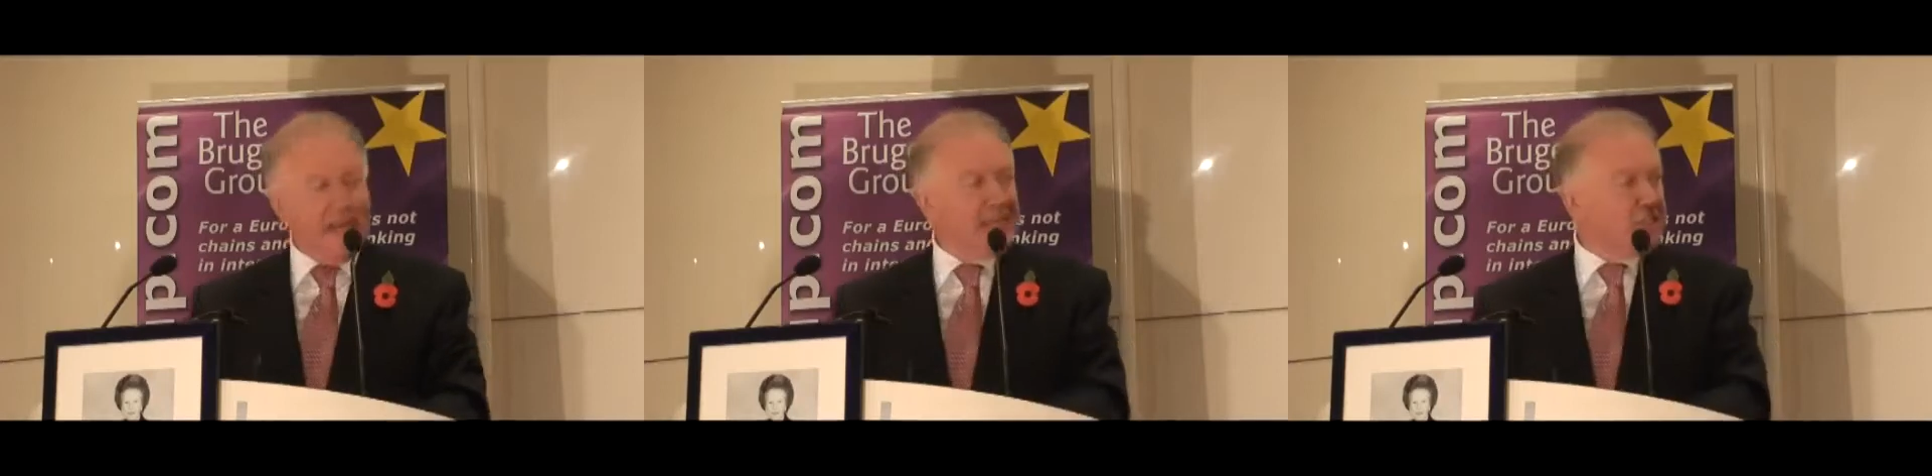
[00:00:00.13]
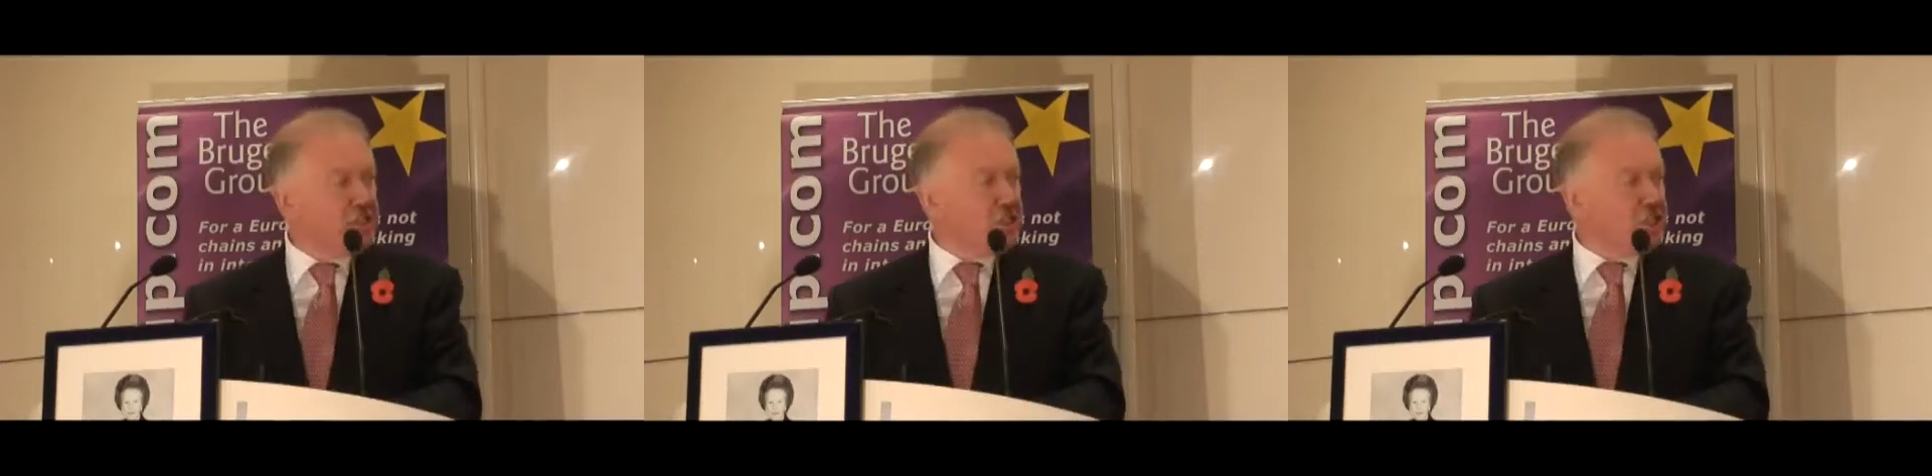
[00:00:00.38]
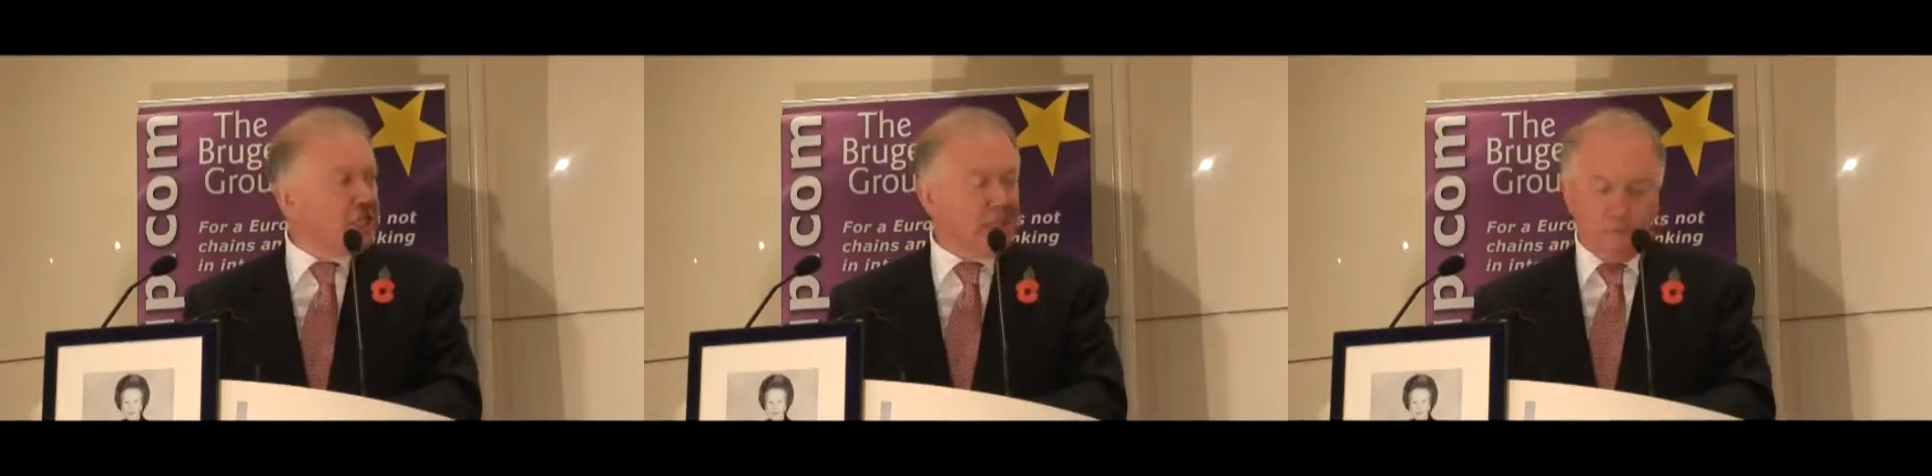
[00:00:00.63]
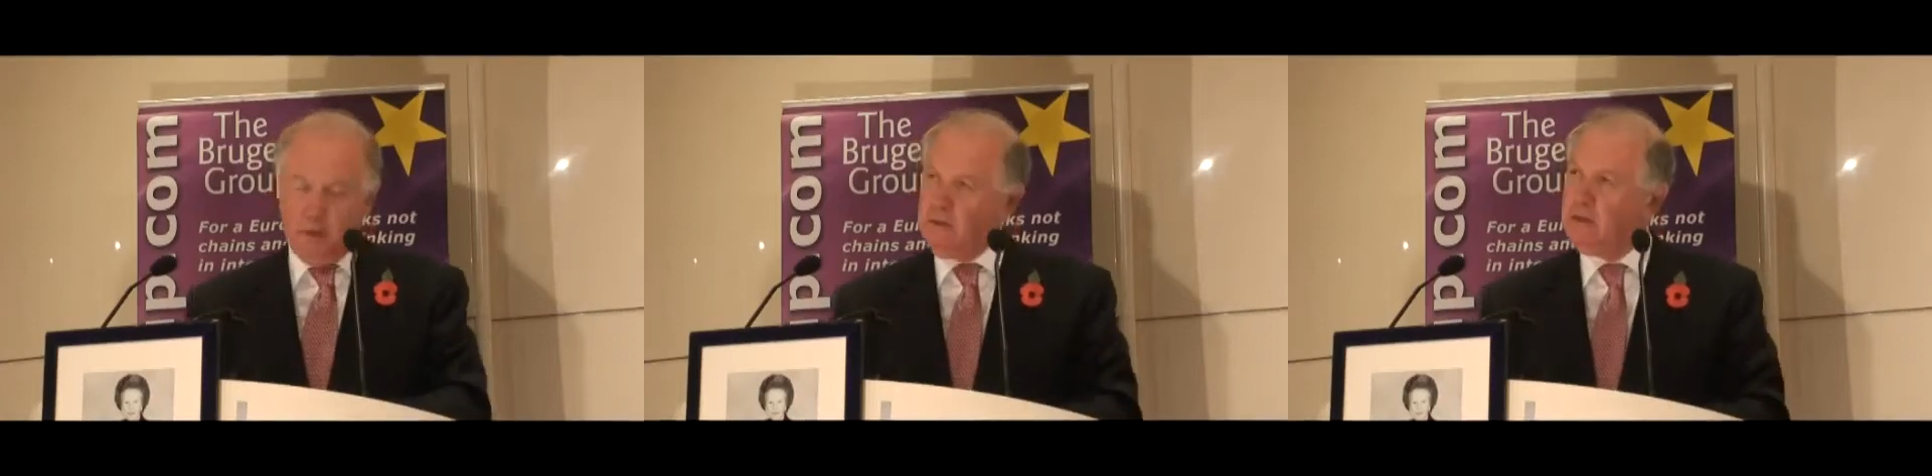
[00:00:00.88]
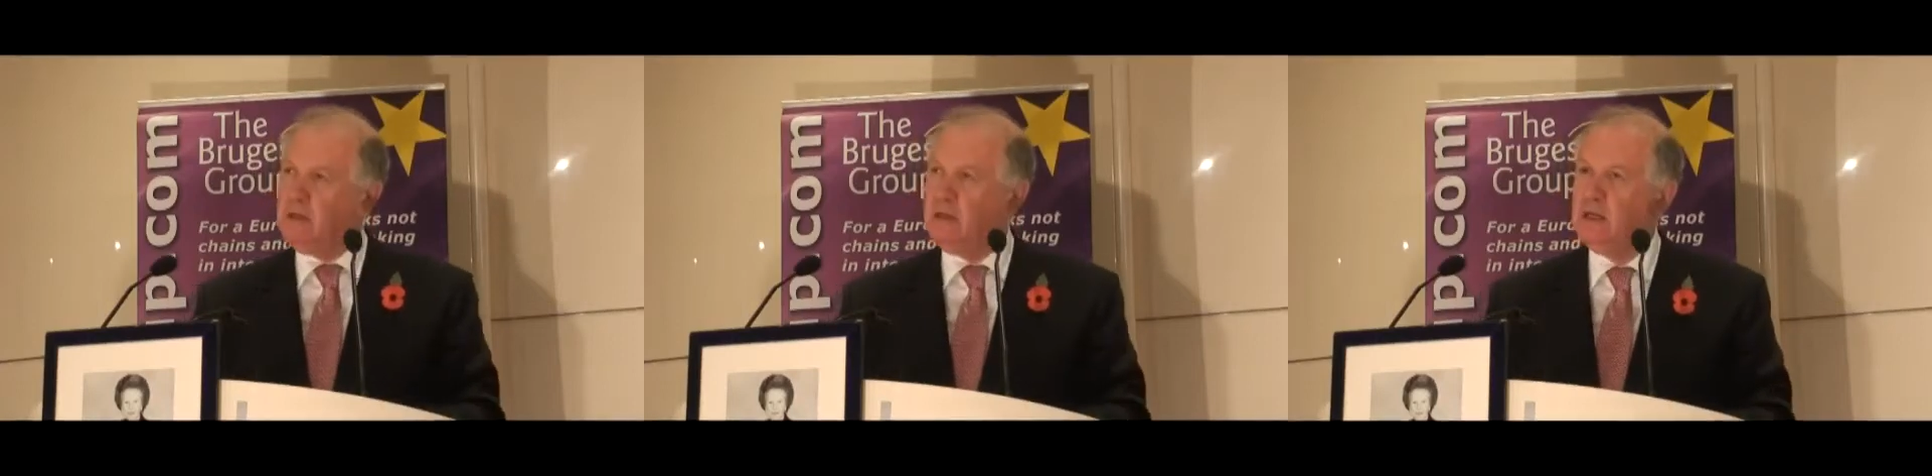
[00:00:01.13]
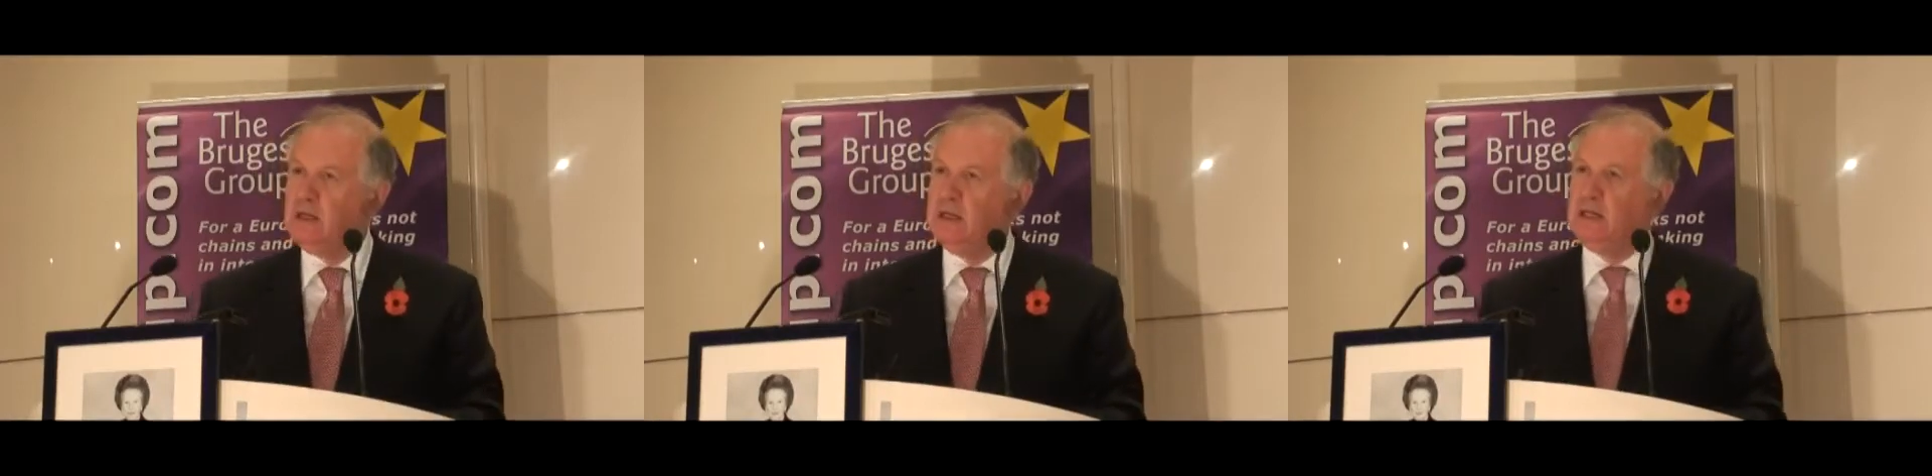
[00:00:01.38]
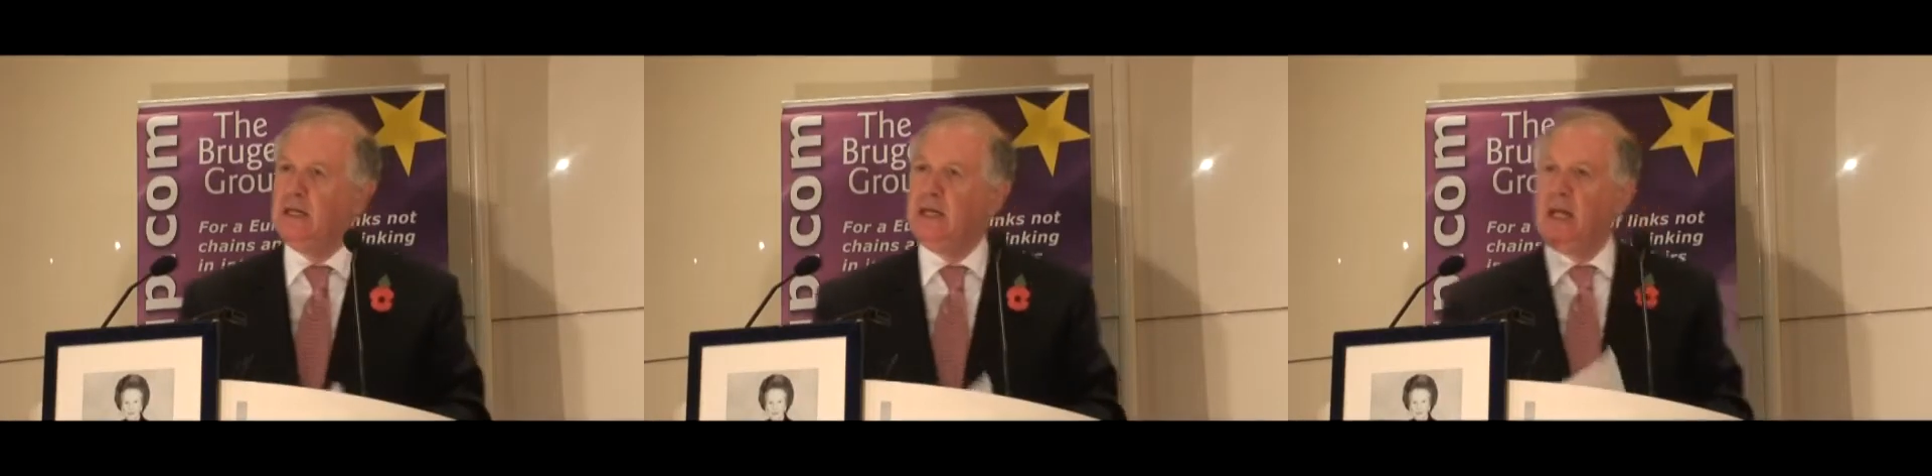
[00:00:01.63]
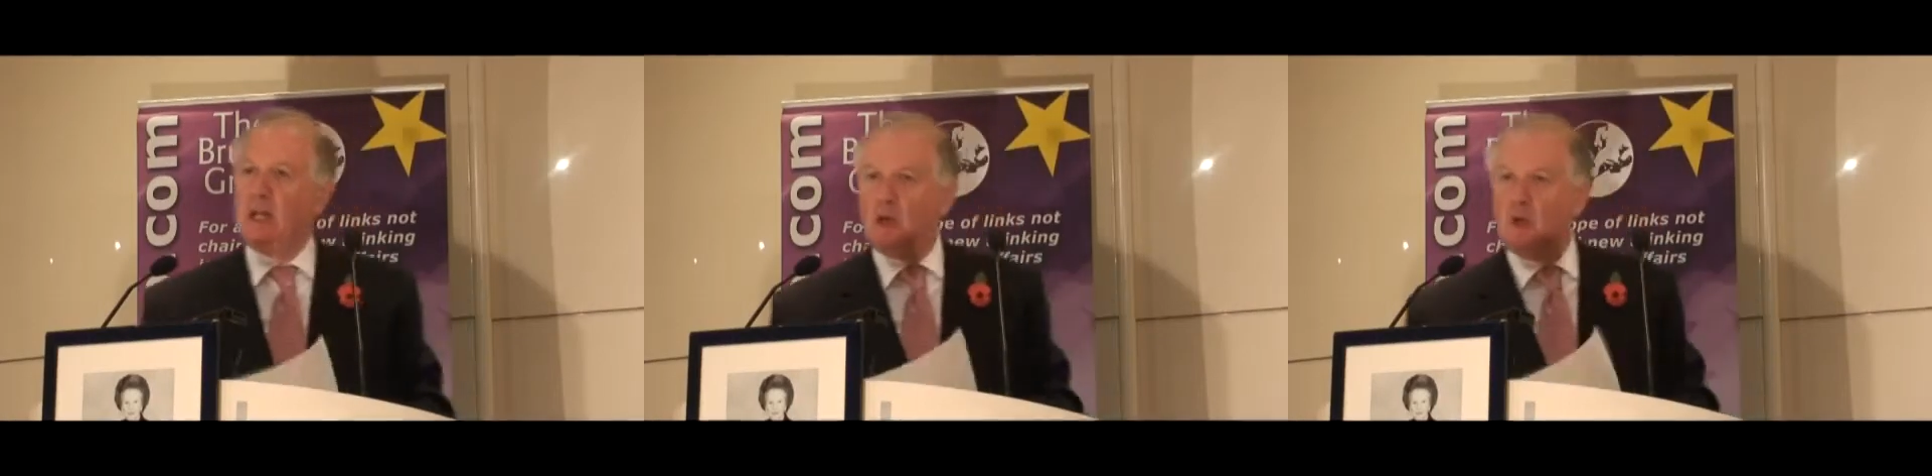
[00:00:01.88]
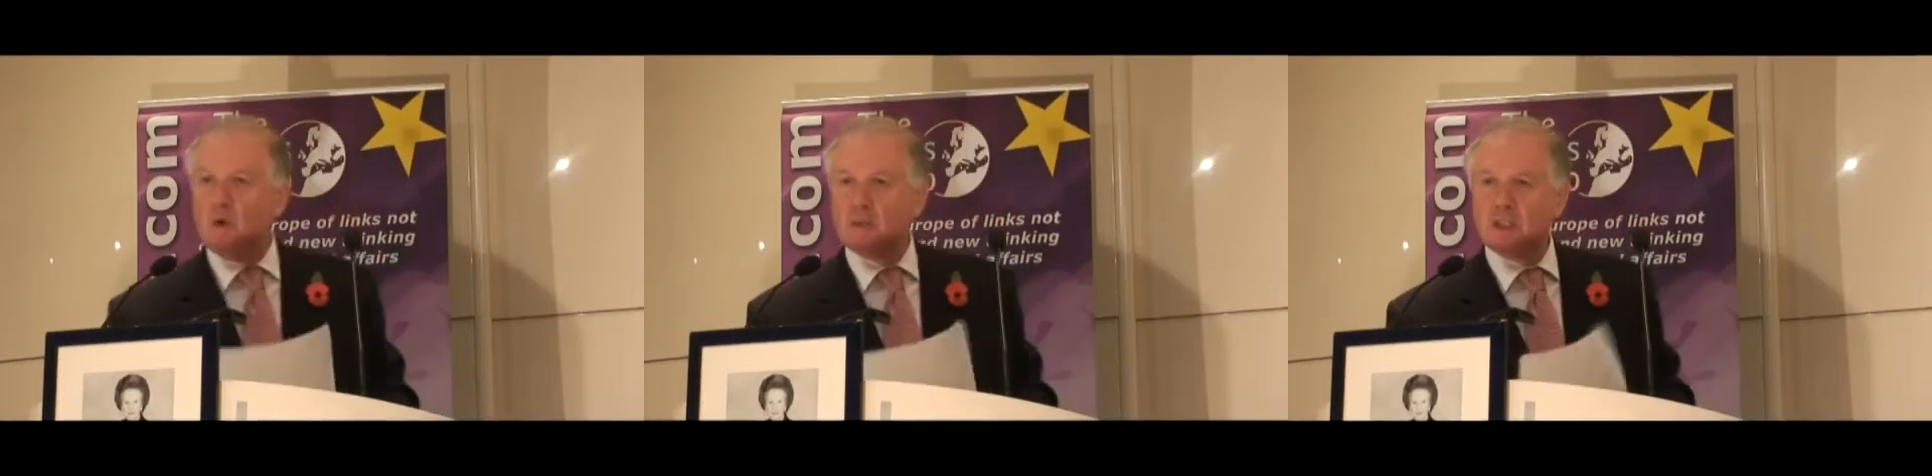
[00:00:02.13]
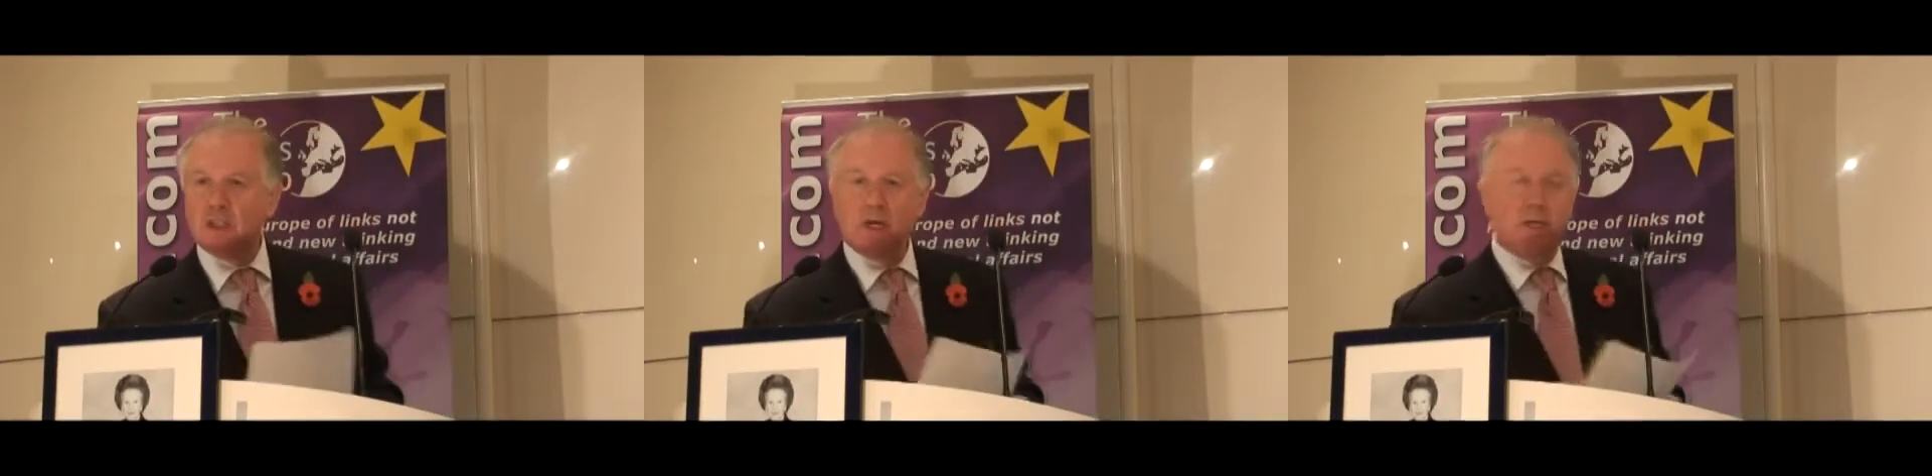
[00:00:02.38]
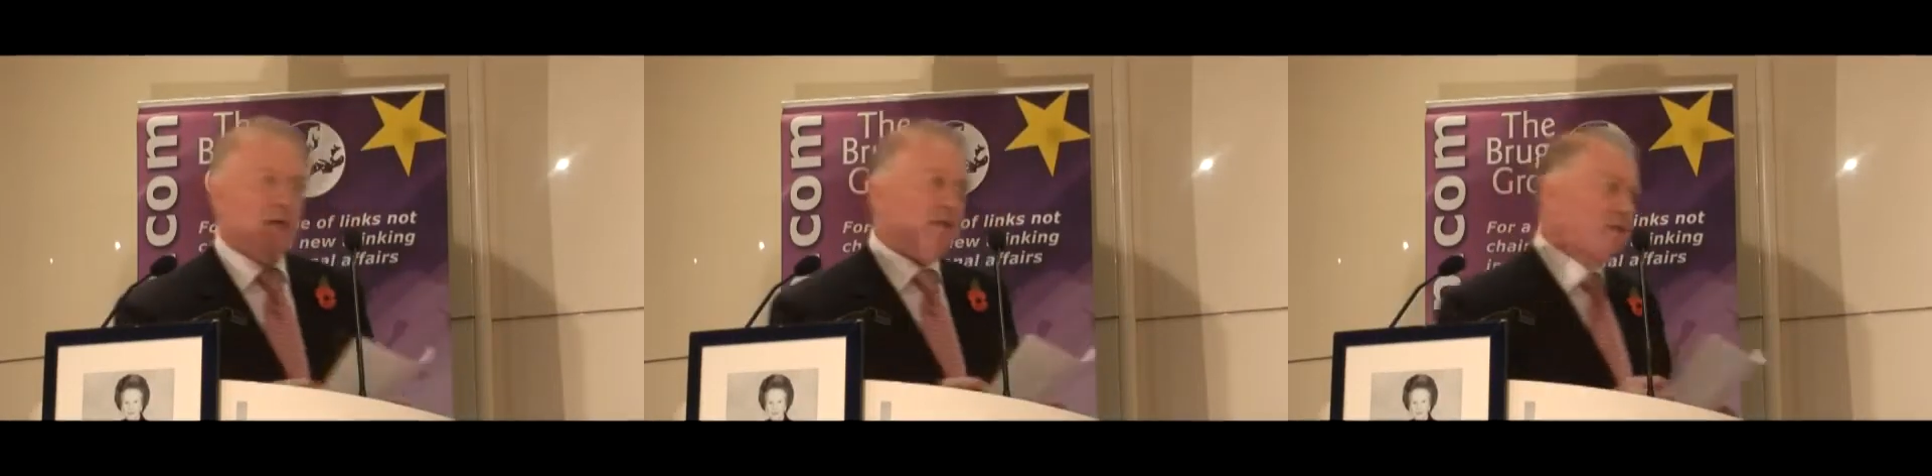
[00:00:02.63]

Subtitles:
ladies and gentlemen, Lord Stoddart.